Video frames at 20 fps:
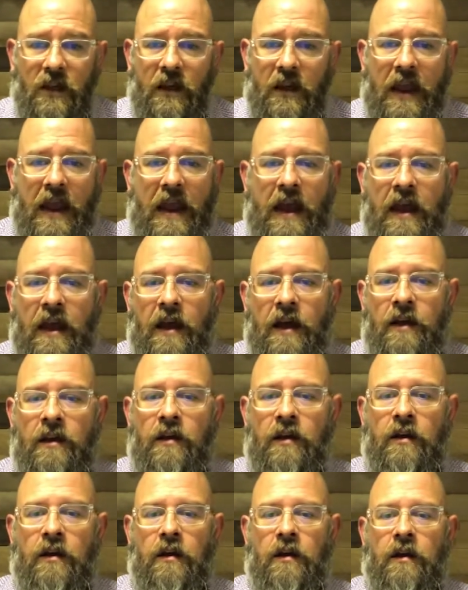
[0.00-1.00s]

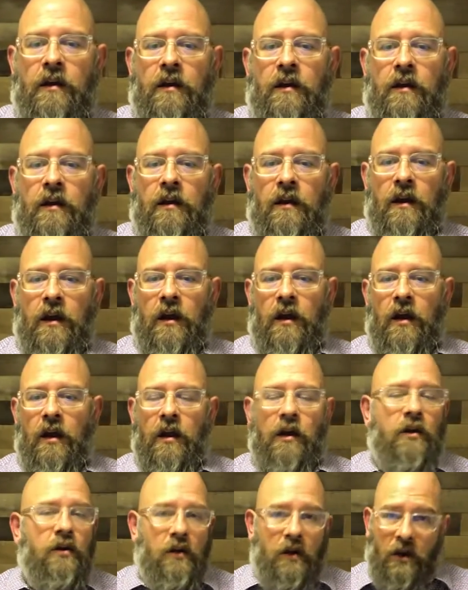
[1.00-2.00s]
and
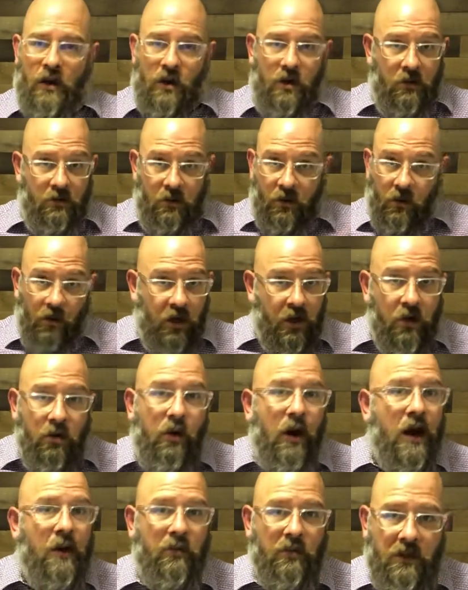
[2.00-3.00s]
you know,
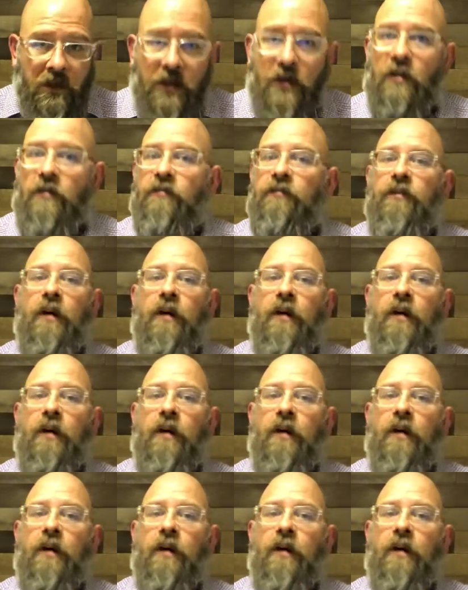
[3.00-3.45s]
incredible leader,